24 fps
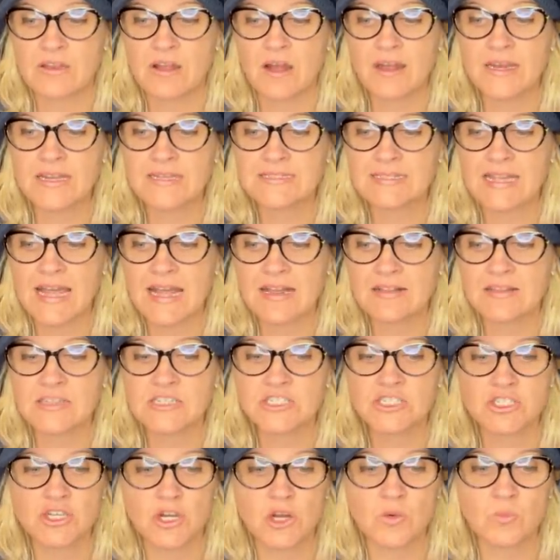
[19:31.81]
Not exactly
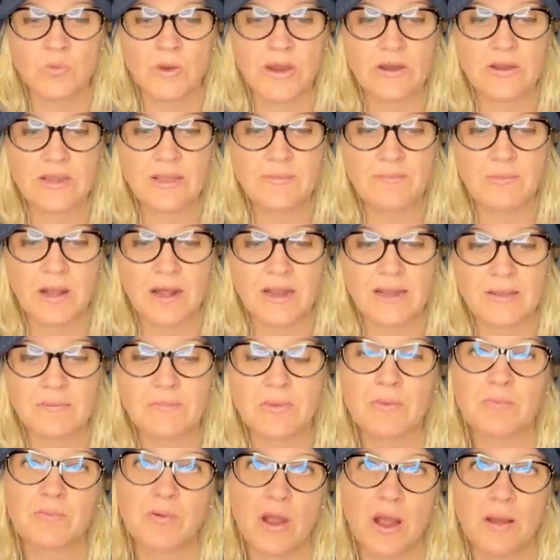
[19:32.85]
sure where he bought it,
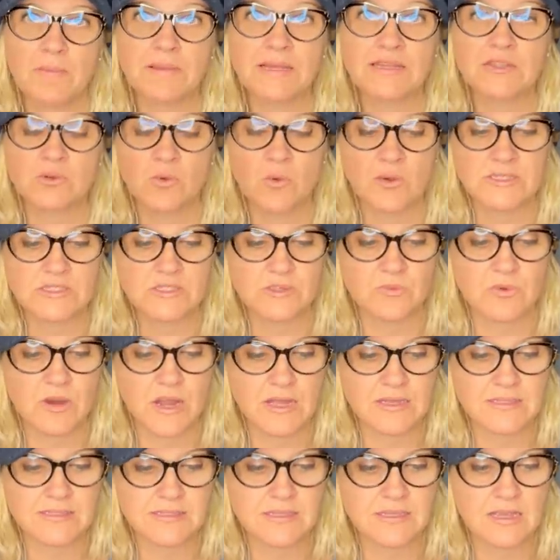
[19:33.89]
but probably Toys R
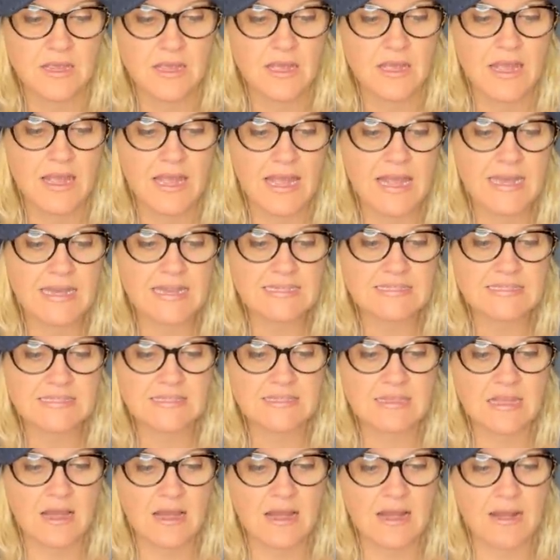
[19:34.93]
Us. And
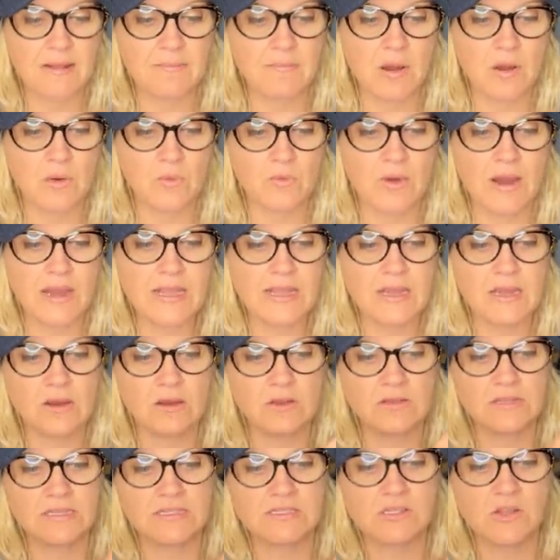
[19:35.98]
it's um, right
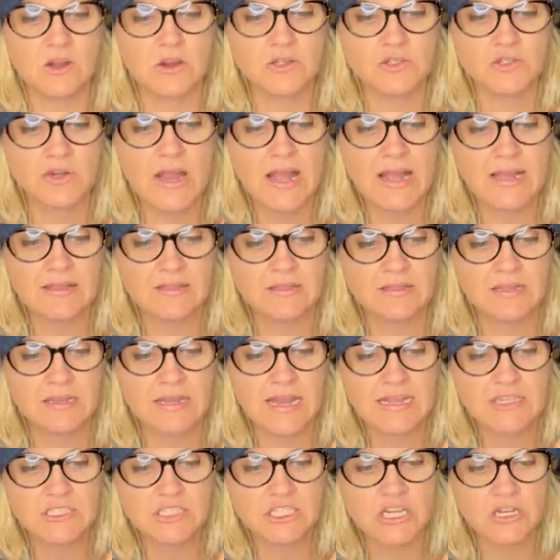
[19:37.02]
here, the Star Trek, The
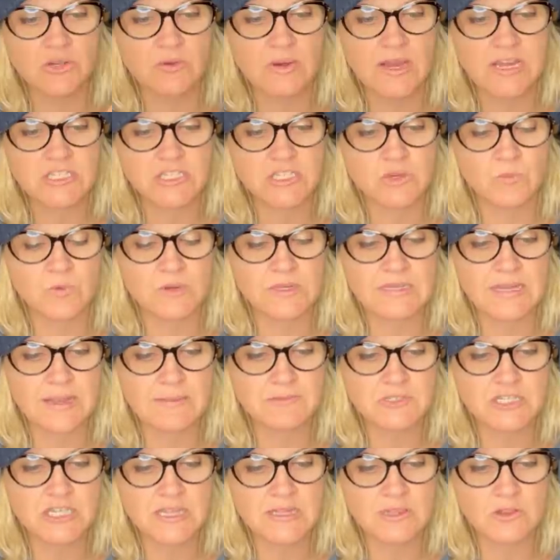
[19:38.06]
Next Generation
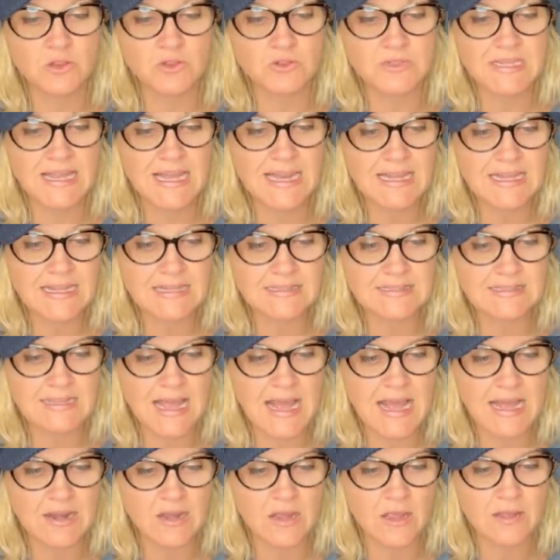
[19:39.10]
Redemption, Lieutenant
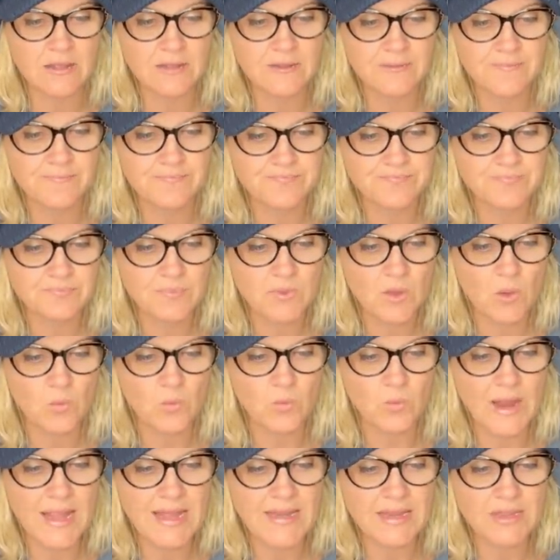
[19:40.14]
Data,
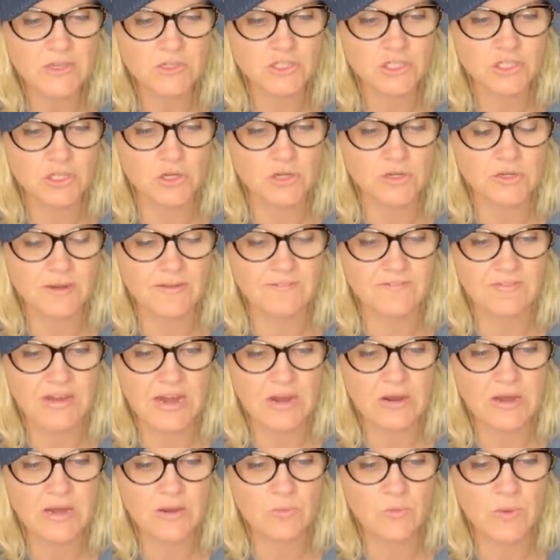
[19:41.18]
red shirt,
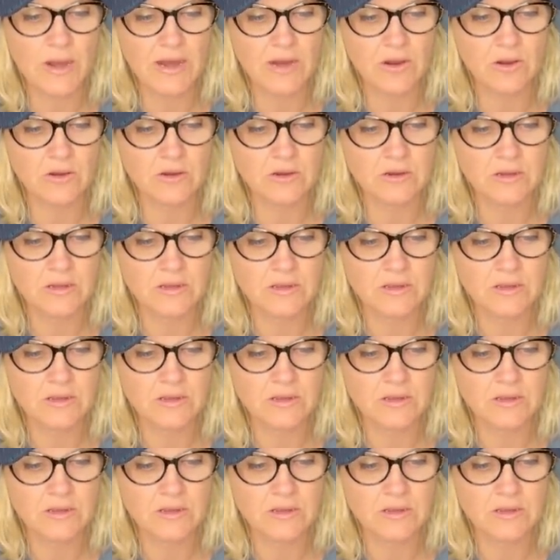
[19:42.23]
very rare.